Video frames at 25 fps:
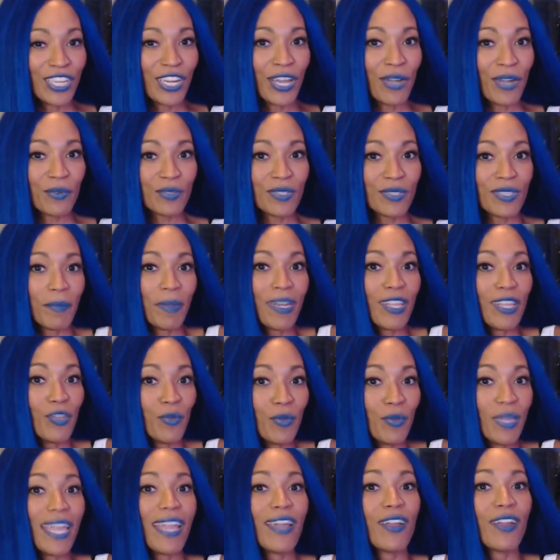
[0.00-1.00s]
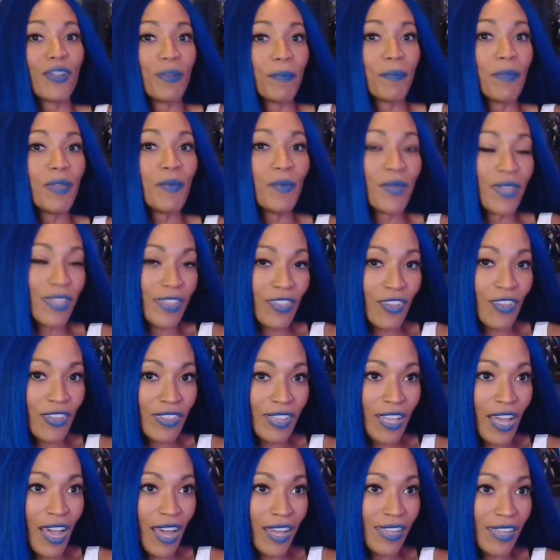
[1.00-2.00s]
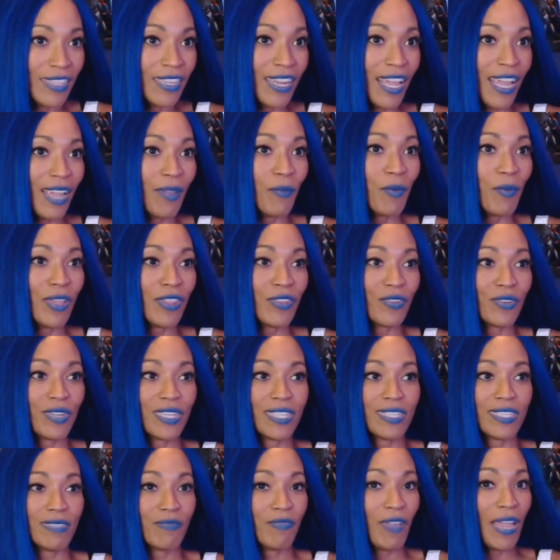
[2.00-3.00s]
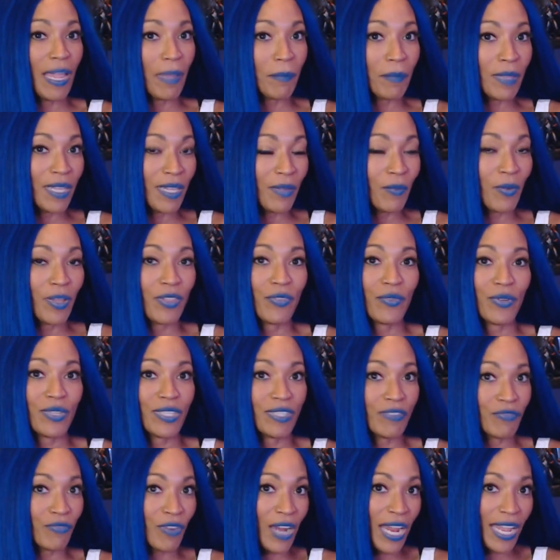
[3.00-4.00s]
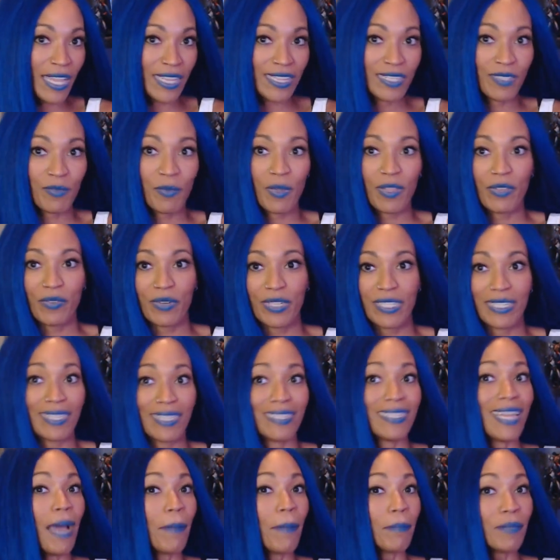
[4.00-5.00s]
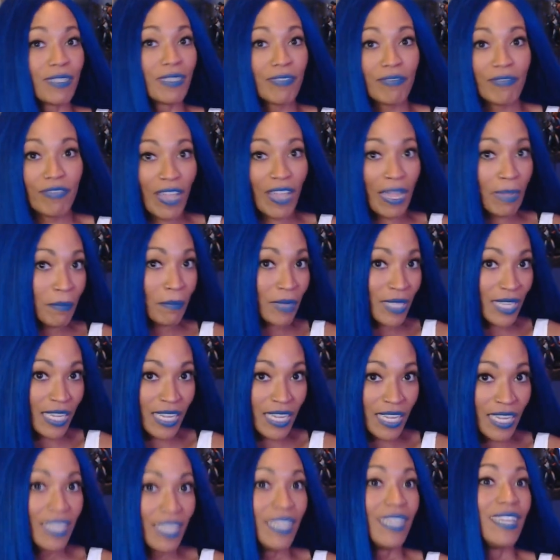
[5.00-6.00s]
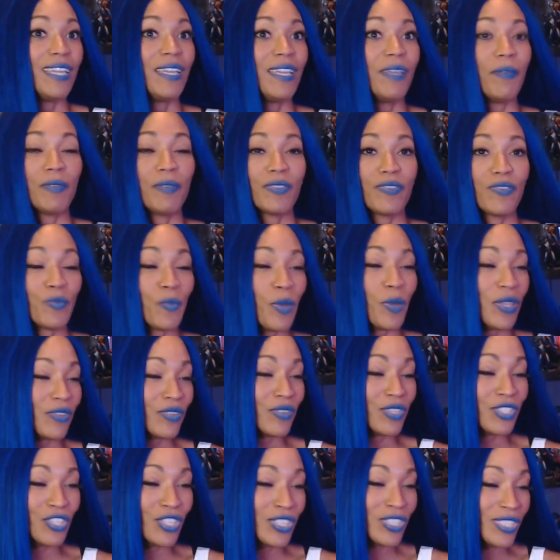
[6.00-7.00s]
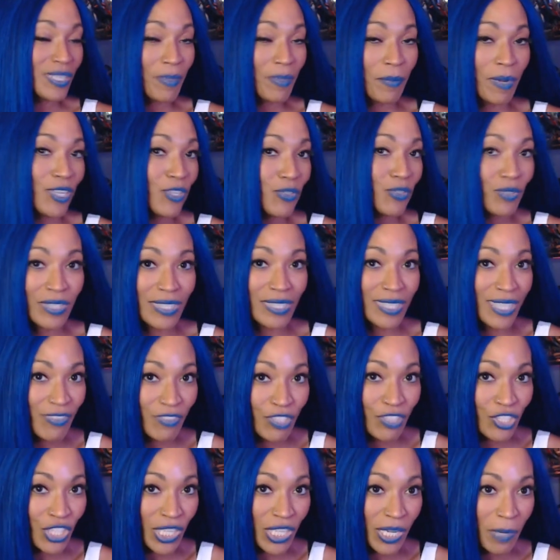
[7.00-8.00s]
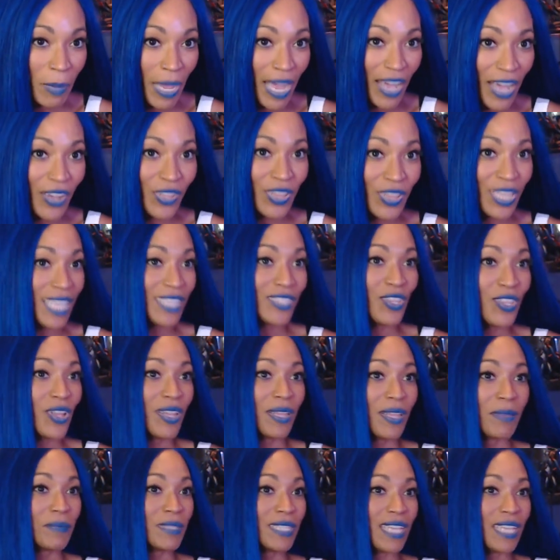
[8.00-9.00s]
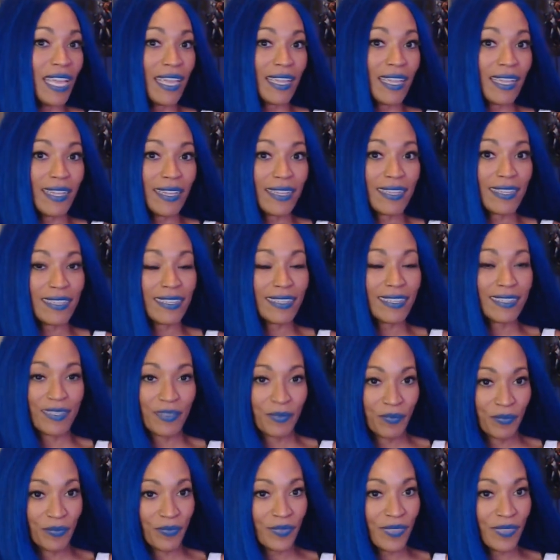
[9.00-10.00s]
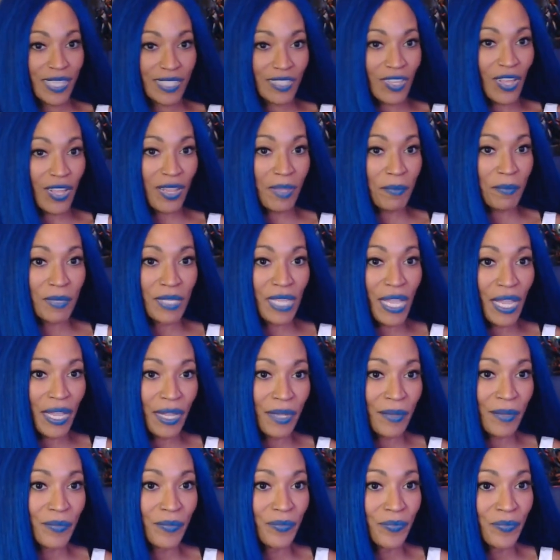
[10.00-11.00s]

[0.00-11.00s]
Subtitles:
somebody you care to be with on the holiday, whether it's family, whether it's friends, whether it's adoptive family, whether it's just somebody you just give a shit about. That's all I'm saying. That's all I'm saying.